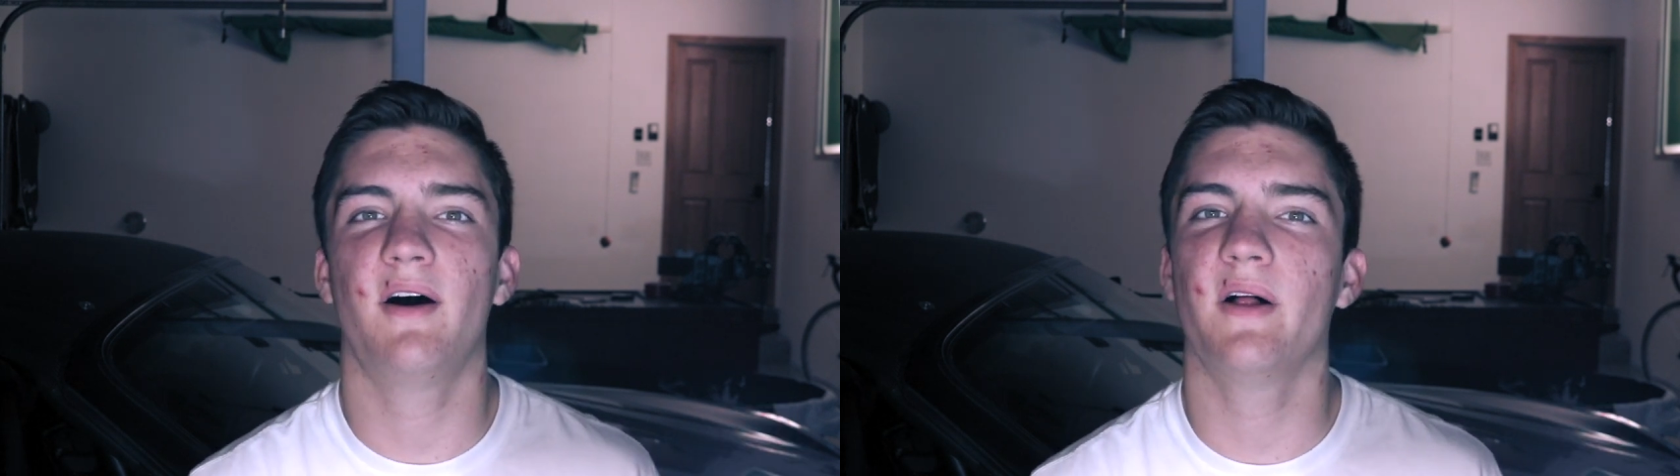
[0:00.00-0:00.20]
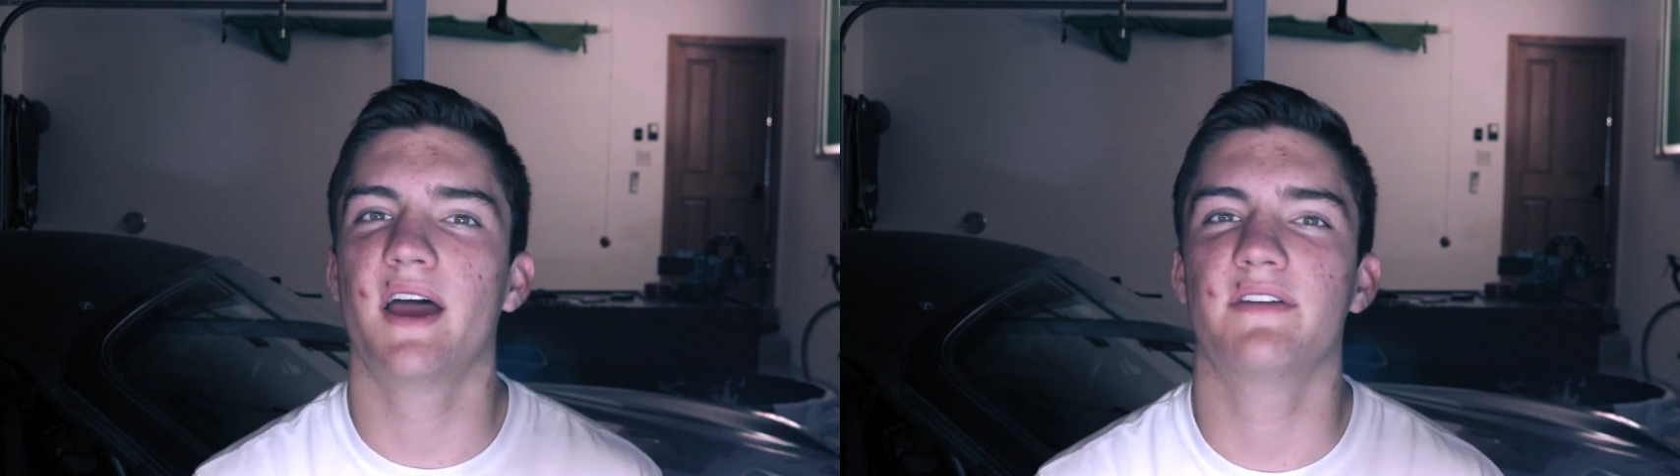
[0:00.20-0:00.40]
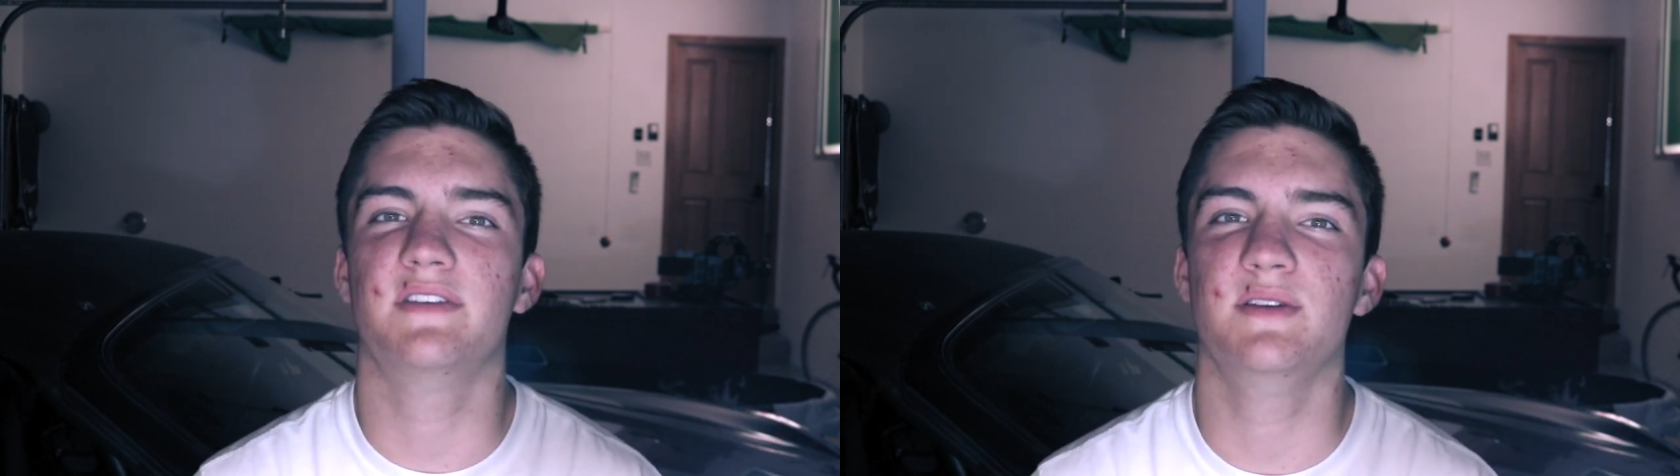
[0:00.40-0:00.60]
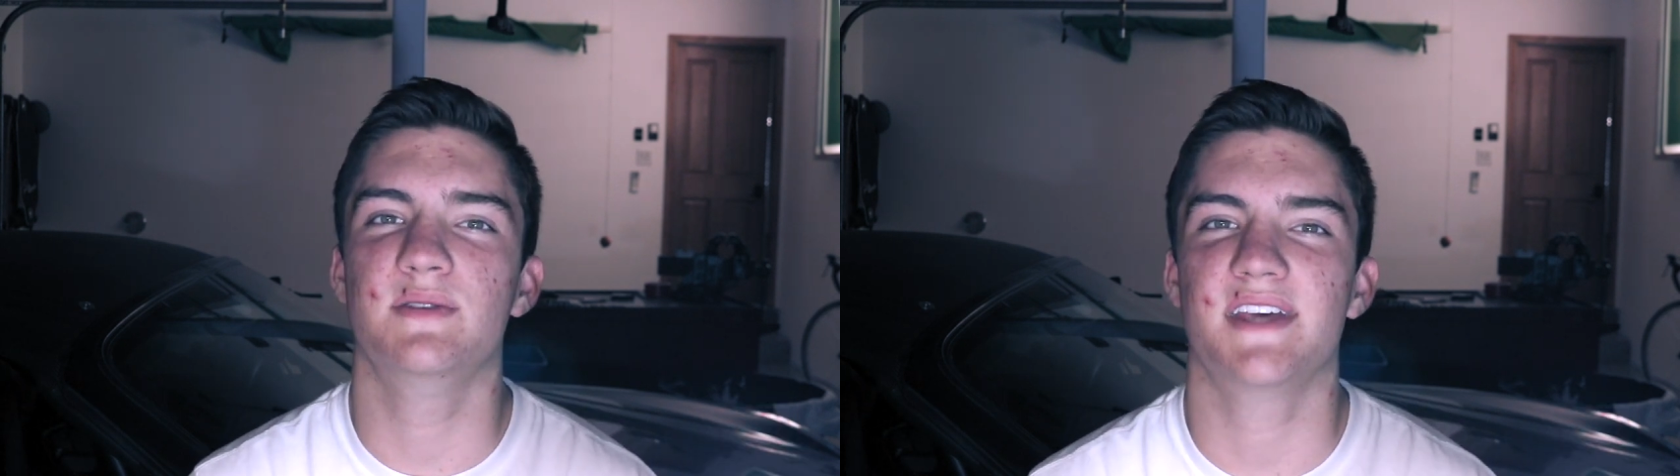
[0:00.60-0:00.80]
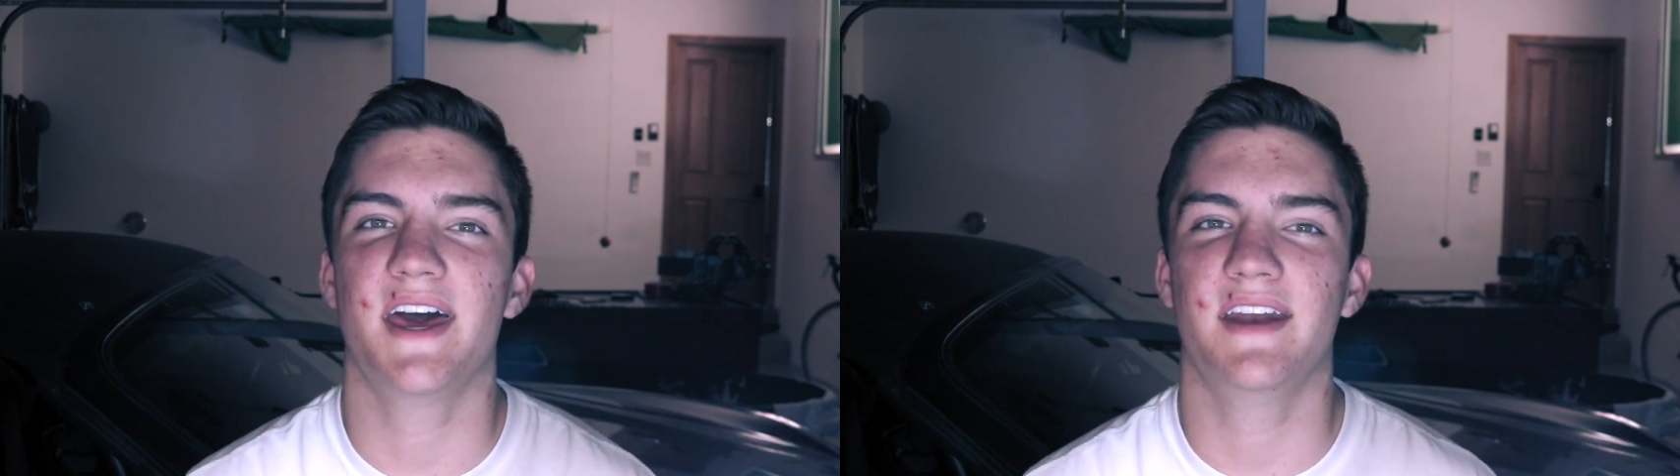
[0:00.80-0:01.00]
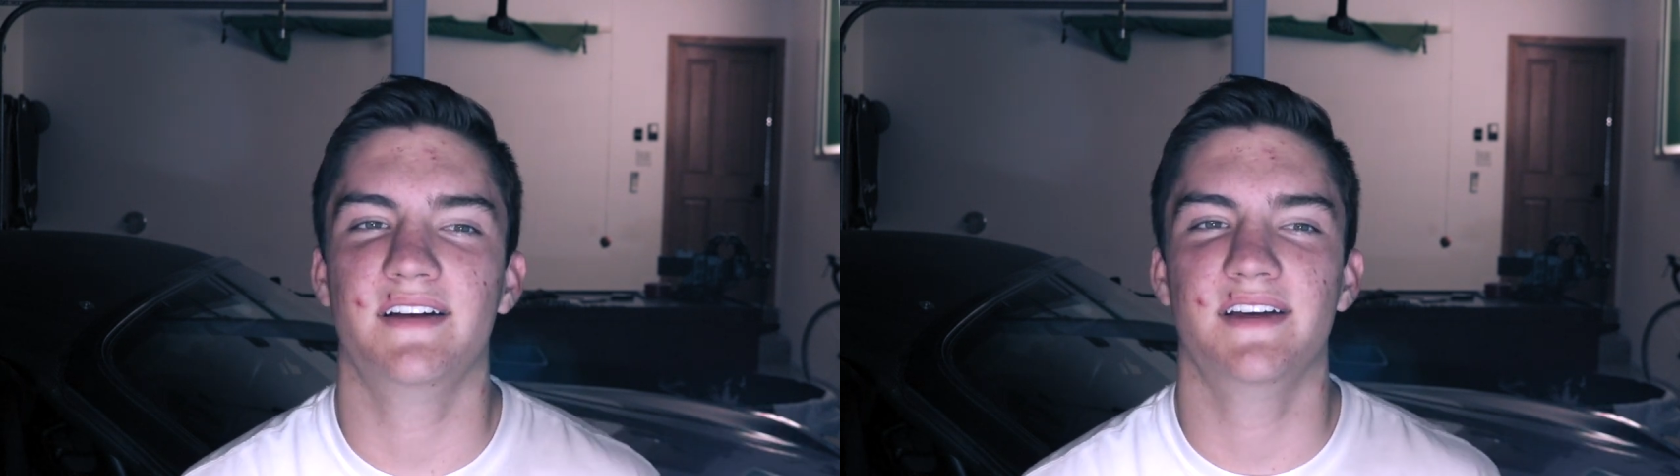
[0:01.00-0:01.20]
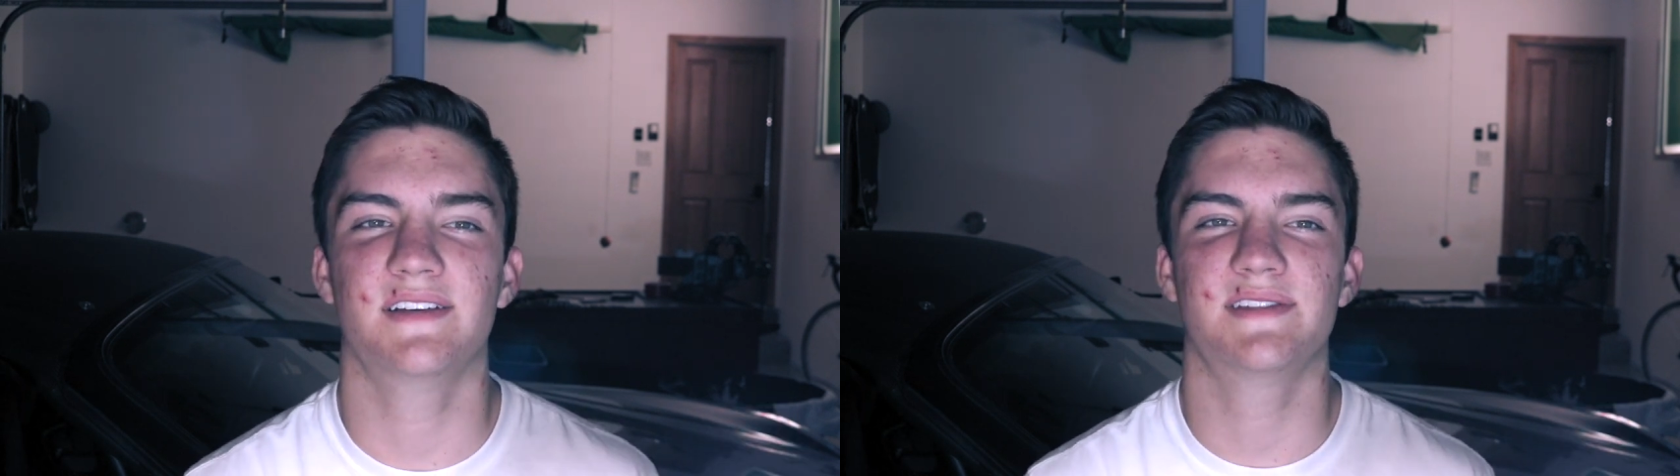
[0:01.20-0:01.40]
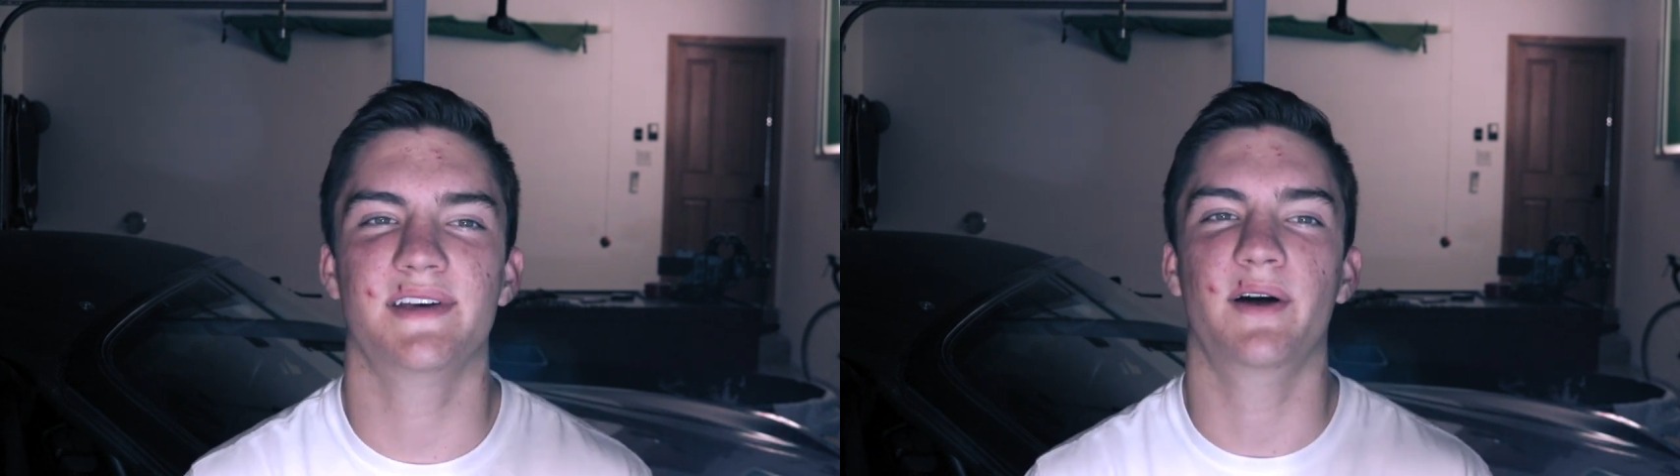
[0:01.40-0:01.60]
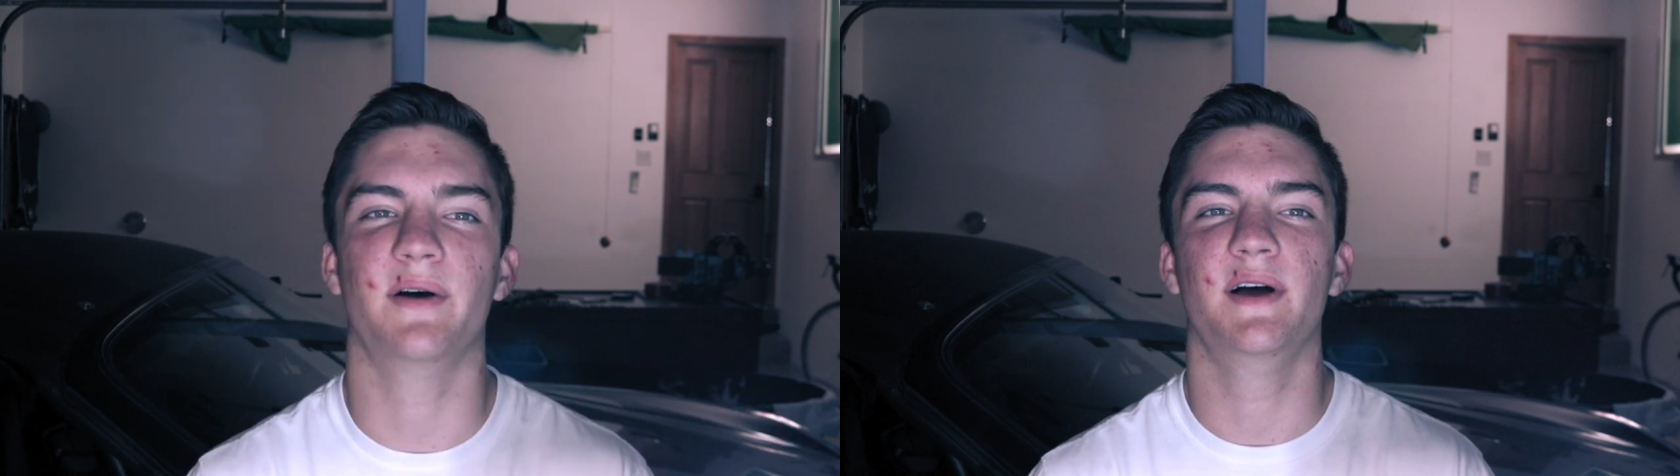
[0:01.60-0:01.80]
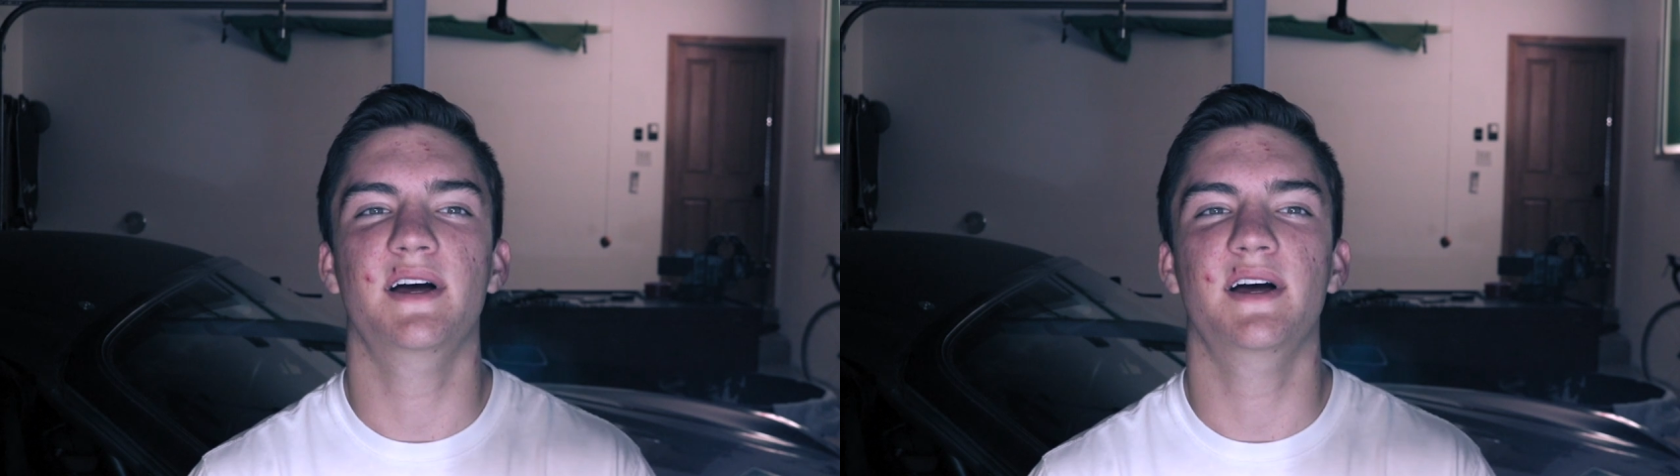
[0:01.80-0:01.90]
All I have to do is edit it, so